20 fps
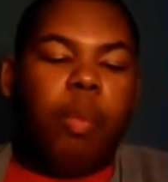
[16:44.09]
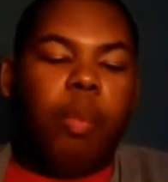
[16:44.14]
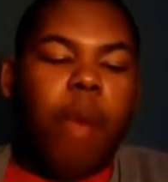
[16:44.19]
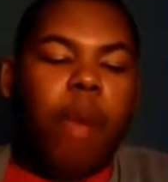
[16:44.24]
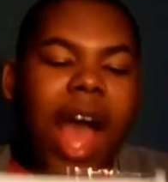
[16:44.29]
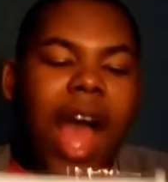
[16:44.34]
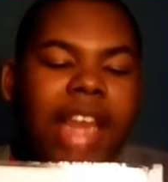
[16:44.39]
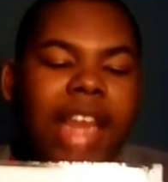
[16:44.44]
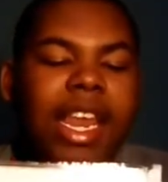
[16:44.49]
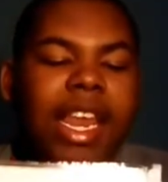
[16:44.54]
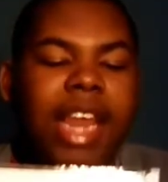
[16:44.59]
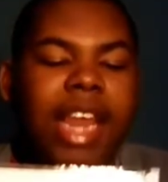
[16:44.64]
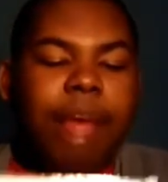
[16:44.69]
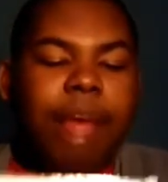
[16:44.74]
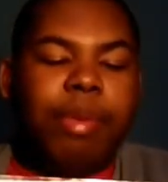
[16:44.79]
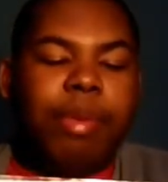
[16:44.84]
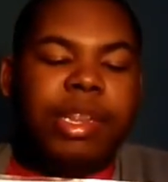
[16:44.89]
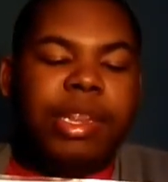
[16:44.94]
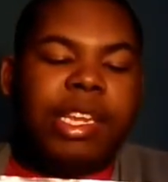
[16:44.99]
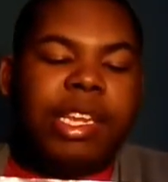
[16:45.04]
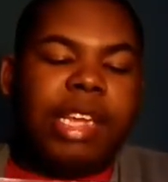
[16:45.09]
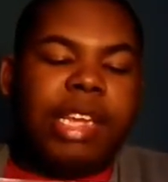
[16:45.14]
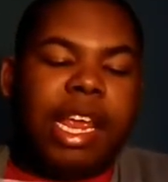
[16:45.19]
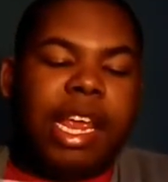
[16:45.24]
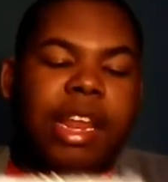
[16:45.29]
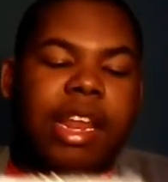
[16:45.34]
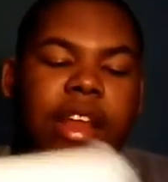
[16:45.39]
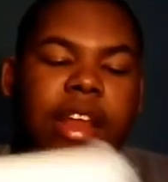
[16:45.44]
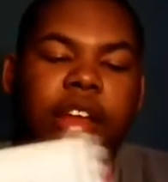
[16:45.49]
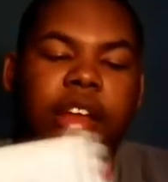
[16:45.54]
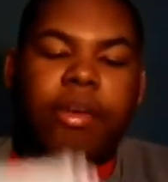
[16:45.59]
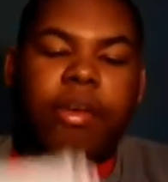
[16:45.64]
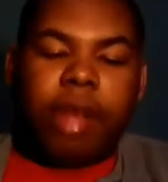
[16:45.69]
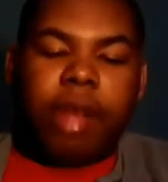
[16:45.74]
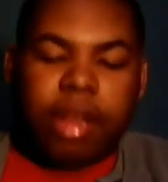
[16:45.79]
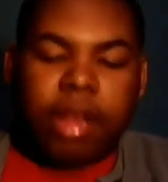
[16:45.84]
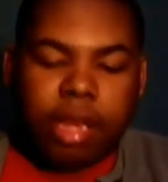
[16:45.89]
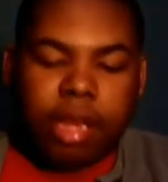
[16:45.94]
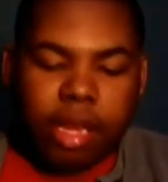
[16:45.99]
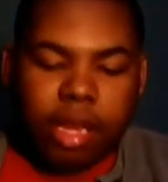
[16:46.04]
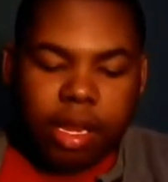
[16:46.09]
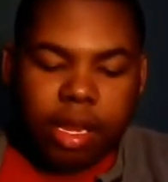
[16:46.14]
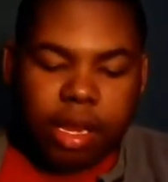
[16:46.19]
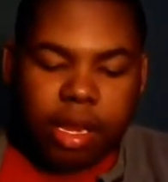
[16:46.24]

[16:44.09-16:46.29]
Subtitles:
why didn't I put this in there correctly?